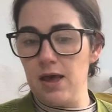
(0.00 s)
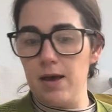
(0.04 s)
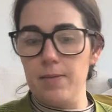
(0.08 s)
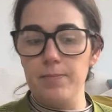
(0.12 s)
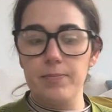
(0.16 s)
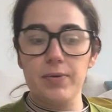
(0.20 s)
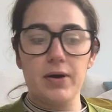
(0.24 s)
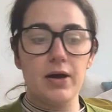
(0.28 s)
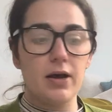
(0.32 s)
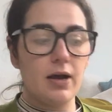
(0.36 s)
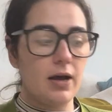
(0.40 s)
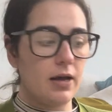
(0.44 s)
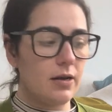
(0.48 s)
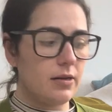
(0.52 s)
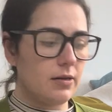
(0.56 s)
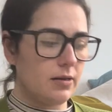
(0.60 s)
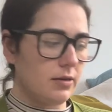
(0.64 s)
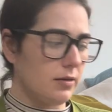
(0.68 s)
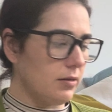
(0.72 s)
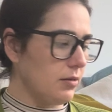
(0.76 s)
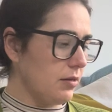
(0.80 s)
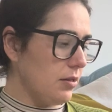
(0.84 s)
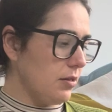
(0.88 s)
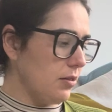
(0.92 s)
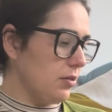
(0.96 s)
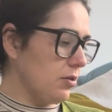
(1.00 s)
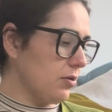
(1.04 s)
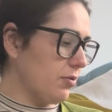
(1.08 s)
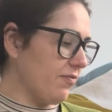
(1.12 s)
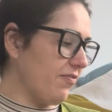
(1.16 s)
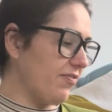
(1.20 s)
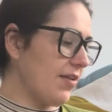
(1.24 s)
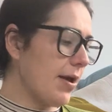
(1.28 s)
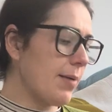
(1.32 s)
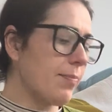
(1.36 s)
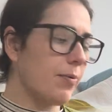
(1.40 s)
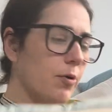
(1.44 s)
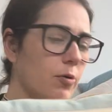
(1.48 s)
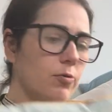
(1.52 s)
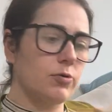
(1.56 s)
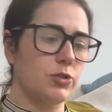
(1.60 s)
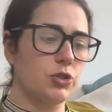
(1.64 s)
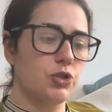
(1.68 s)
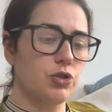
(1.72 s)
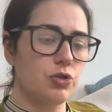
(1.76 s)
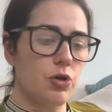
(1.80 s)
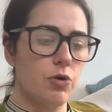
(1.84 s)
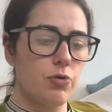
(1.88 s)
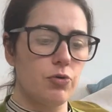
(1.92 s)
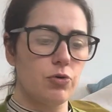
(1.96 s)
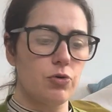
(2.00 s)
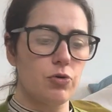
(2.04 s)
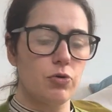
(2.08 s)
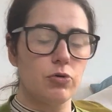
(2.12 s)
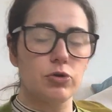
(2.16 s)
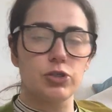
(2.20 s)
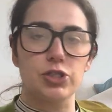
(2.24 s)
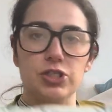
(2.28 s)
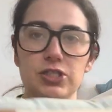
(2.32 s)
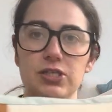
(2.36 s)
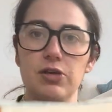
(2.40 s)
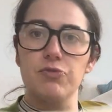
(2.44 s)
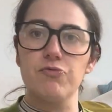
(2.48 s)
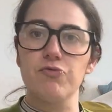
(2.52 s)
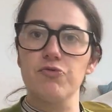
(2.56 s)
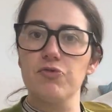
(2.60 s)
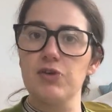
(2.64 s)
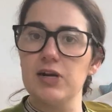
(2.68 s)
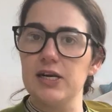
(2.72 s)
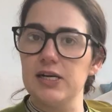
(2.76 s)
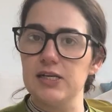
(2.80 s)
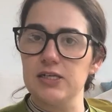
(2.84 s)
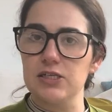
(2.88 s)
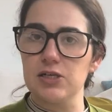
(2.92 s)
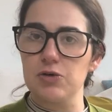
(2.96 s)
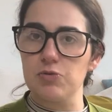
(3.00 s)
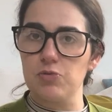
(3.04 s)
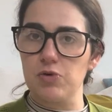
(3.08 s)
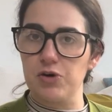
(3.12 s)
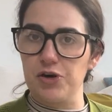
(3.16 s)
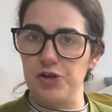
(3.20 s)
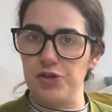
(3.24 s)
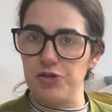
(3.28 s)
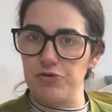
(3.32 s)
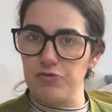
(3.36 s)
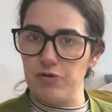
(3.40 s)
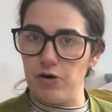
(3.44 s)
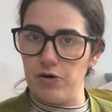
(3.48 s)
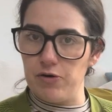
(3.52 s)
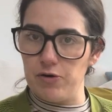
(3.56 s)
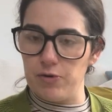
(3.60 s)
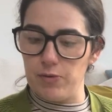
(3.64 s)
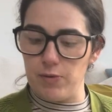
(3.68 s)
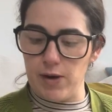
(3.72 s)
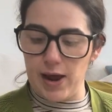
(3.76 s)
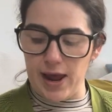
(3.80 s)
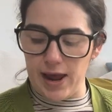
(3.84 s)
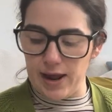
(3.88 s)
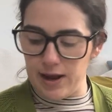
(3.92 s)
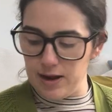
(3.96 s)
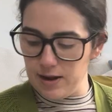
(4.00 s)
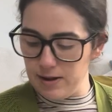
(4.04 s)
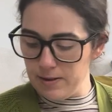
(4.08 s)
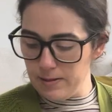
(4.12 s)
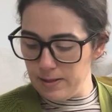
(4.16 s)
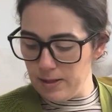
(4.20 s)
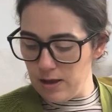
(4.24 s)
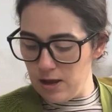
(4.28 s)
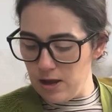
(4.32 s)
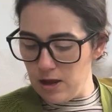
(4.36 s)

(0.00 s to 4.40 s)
but the fabric was so gorgeous I really didn't want to throw it away.